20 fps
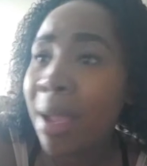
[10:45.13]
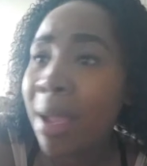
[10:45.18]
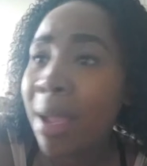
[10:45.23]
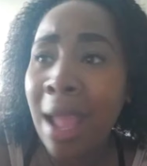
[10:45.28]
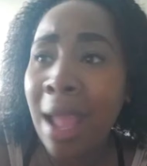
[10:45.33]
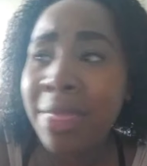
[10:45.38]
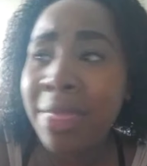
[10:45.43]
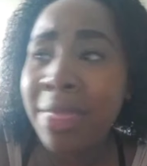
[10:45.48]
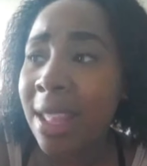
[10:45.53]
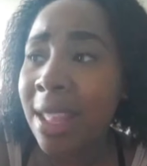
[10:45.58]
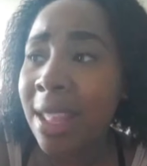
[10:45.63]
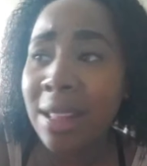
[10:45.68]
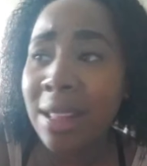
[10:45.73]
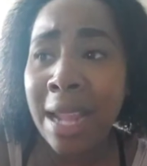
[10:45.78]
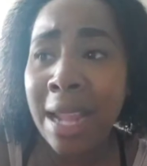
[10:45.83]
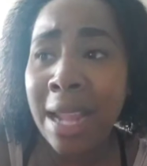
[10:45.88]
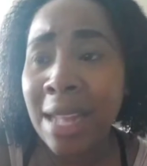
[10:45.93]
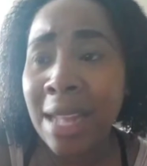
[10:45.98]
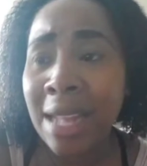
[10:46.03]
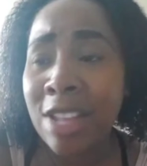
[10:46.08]
I think
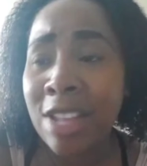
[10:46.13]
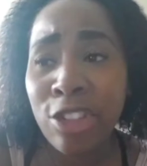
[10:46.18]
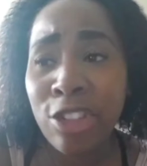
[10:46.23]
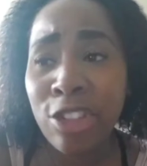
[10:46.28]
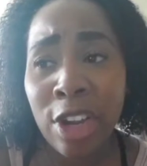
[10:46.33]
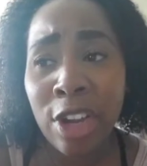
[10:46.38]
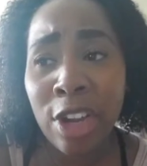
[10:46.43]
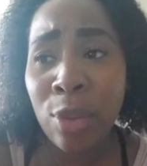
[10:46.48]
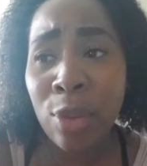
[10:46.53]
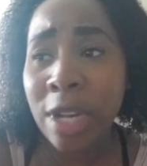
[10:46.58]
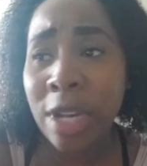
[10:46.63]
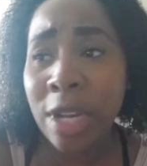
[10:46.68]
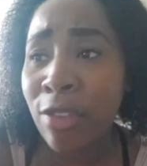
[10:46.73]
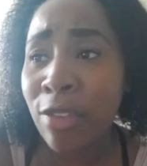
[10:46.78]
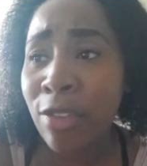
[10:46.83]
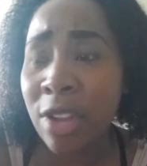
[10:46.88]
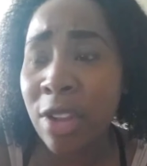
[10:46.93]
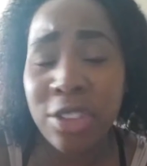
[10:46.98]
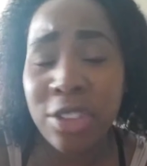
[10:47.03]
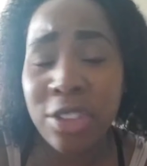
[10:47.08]
like next year,
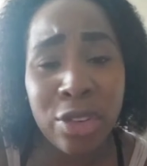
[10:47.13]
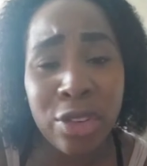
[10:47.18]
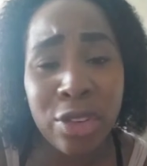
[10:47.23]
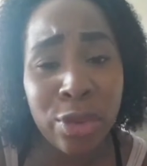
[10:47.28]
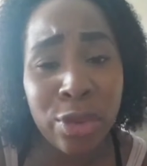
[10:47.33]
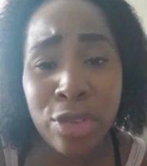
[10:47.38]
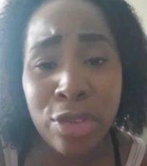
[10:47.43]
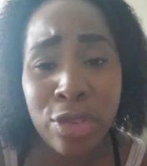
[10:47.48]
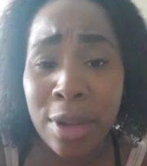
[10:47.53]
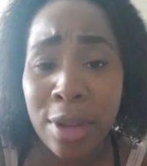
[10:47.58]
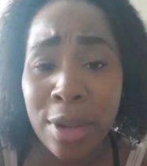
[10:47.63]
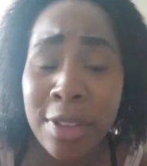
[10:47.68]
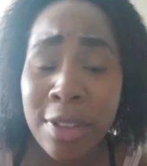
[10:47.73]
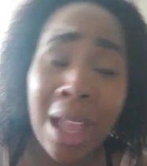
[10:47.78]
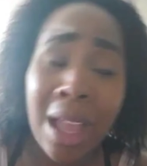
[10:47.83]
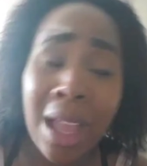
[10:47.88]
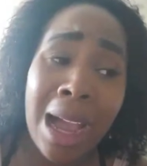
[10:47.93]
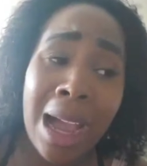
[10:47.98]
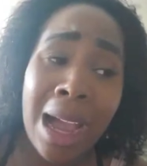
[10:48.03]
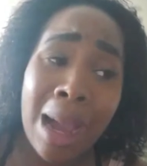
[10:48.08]
whenever I start doing
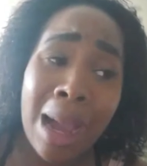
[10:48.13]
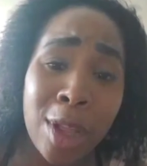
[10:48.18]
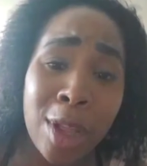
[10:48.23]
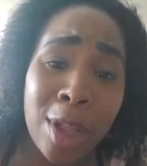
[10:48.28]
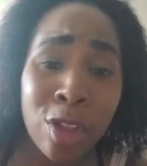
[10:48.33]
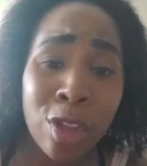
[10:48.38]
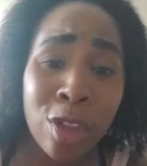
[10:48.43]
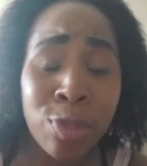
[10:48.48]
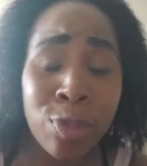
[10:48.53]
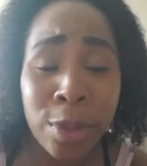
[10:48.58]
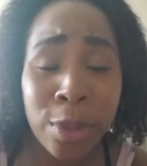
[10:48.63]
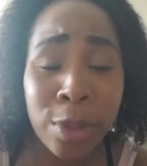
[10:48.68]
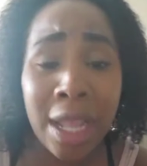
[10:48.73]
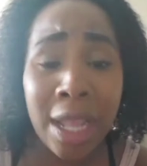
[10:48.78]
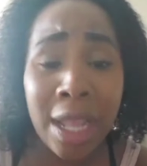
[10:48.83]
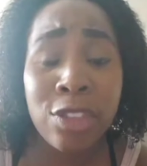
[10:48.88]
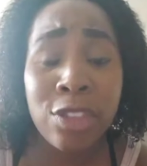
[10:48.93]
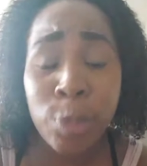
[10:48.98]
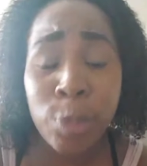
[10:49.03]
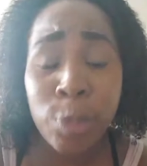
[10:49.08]
trips, I'm going to
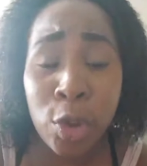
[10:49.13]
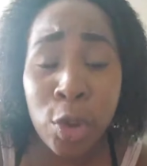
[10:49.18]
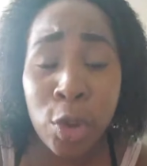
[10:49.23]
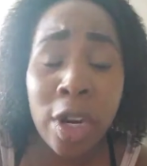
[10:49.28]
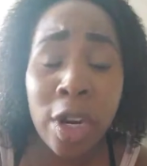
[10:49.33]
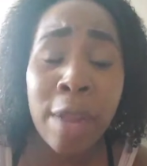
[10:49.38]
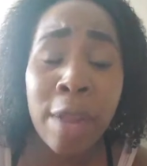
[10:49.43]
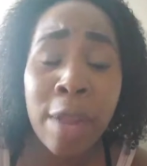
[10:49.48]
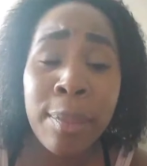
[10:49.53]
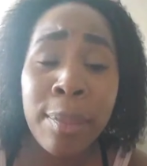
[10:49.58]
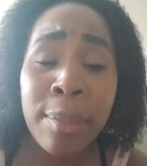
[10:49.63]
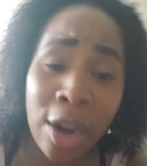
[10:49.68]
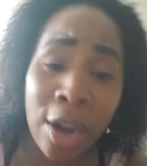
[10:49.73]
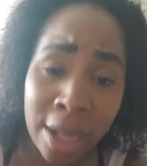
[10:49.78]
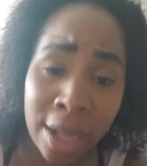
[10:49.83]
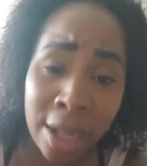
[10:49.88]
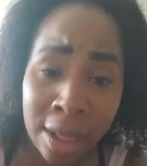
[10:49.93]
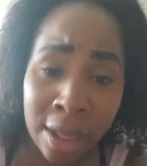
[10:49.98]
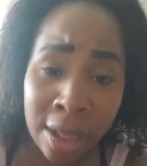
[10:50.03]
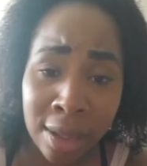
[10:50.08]
explore
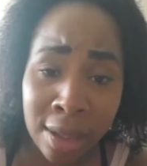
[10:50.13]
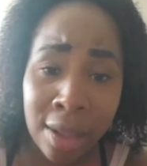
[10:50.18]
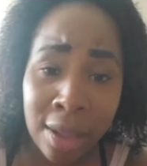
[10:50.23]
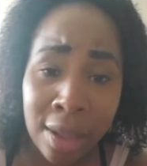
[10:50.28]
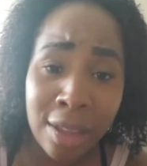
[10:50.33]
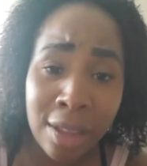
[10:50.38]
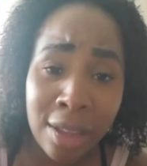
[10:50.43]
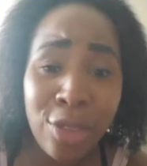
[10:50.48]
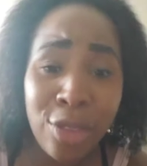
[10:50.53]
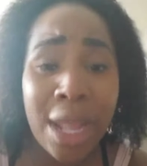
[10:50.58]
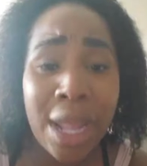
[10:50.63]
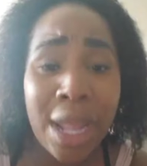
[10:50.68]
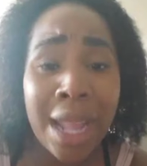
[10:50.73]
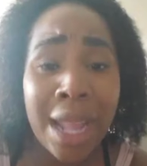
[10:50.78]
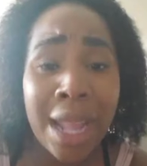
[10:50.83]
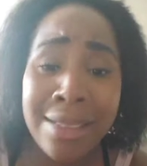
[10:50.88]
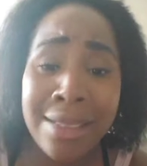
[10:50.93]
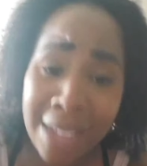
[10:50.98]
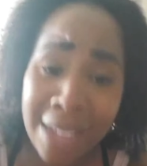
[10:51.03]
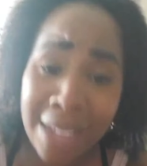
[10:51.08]
America,
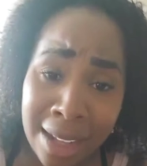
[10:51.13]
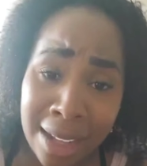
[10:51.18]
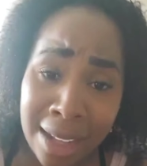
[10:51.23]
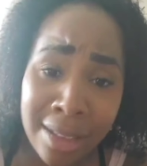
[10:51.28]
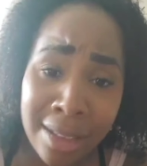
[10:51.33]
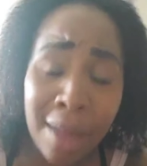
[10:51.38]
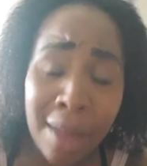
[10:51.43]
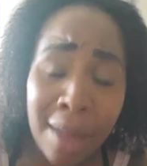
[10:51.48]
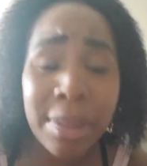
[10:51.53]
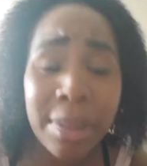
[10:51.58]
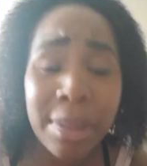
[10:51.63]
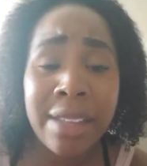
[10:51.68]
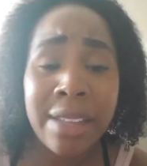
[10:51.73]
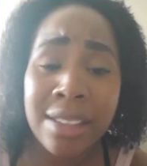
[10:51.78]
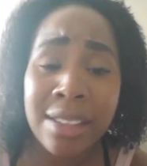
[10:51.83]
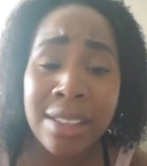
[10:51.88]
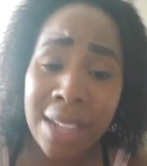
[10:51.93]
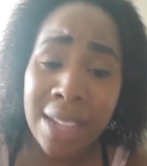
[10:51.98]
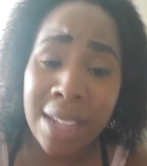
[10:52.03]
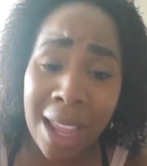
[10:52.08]
United States,
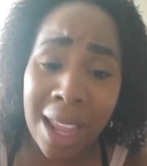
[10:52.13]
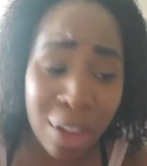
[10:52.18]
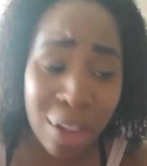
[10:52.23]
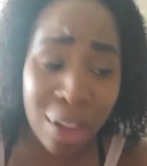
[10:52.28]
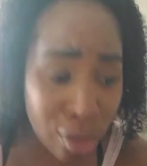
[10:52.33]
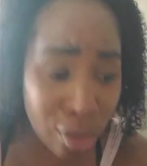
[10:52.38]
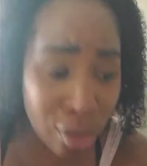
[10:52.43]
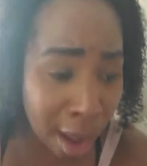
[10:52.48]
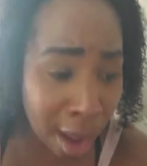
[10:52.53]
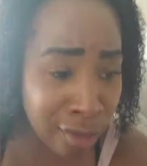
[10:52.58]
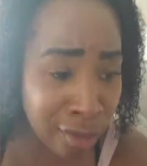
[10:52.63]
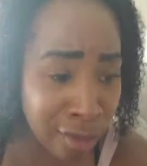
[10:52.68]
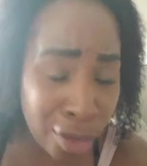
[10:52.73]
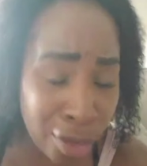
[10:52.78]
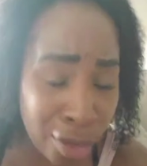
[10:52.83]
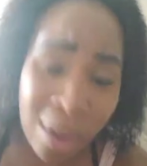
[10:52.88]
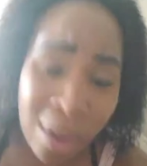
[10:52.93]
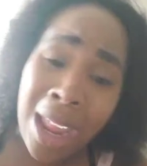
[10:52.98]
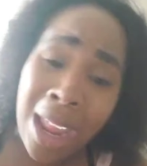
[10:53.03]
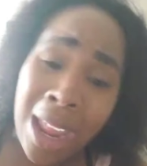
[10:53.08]
places that I could drive
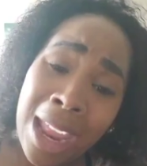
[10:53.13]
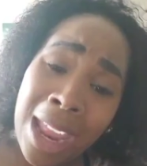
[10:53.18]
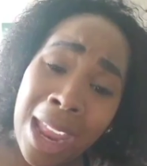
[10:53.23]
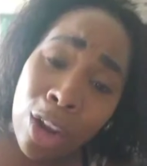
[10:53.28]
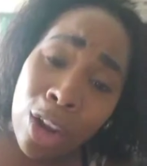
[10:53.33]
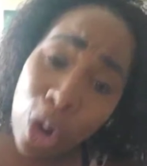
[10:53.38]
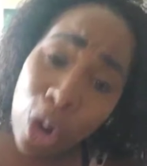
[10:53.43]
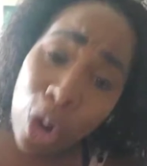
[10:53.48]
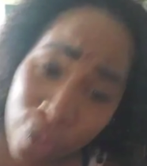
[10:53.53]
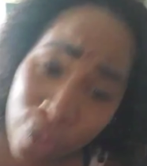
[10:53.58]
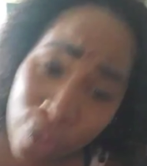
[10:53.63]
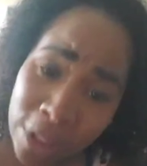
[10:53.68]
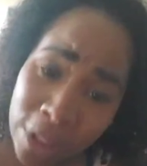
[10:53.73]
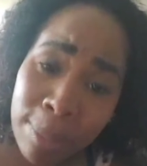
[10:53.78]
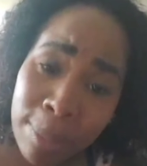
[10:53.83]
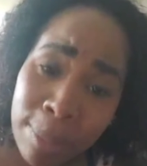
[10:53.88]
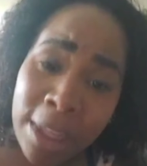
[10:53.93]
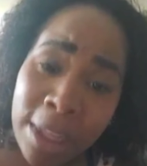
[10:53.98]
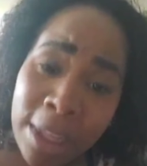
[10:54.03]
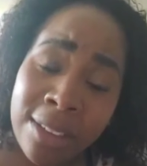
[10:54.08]
to, and
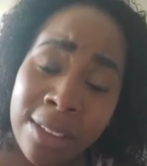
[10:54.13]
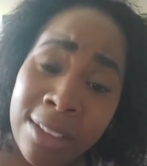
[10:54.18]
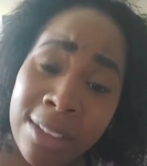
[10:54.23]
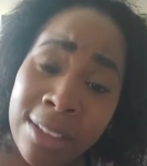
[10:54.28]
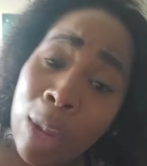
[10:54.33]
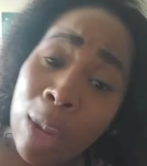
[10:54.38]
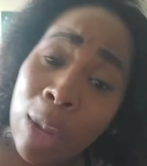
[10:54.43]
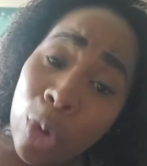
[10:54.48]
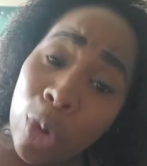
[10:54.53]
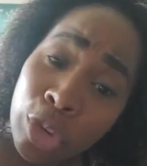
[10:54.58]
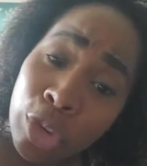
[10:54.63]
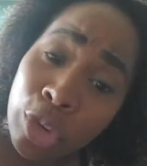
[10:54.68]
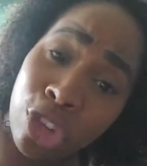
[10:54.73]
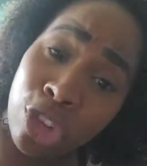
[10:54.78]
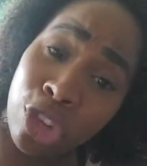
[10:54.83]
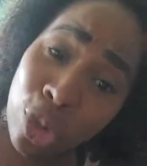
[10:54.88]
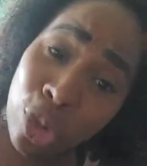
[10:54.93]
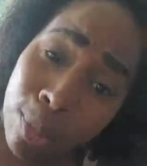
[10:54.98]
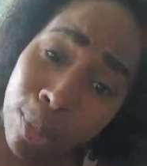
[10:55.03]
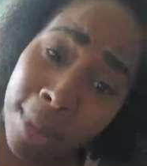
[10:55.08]
hopefully places that won't
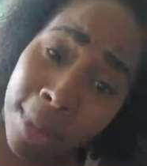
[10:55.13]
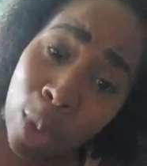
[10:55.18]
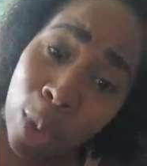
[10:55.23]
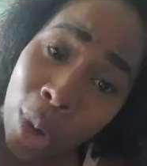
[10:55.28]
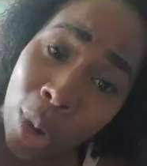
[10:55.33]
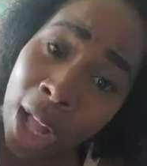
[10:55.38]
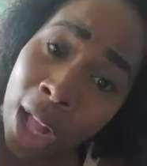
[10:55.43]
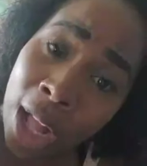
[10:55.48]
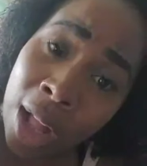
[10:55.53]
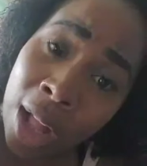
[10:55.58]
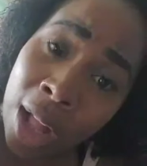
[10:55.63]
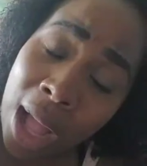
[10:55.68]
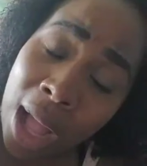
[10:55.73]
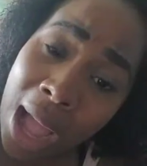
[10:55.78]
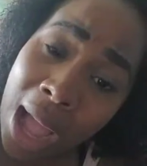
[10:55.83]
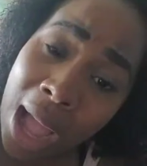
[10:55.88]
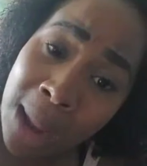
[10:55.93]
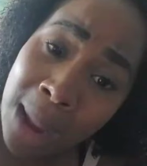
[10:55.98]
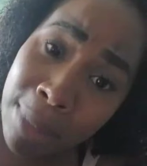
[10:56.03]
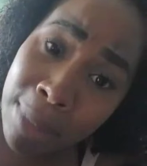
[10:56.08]
shoot me
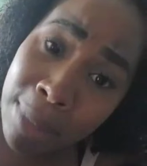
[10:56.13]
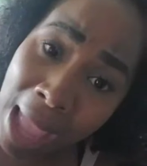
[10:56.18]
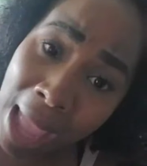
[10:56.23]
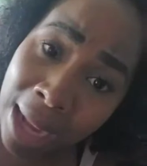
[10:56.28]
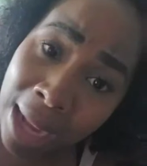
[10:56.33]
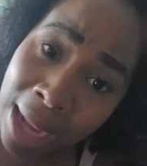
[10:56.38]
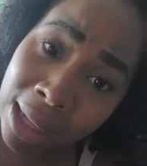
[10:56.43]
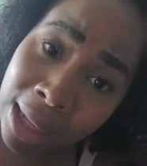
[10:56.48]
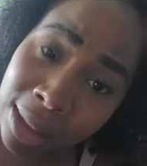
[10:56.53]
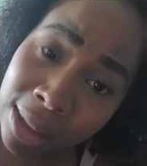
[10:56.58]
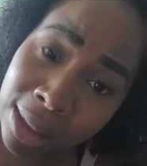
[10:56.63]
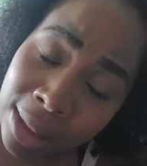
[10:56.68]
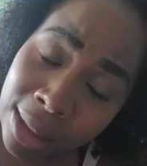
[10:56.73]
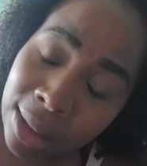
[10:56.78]
while I'm black.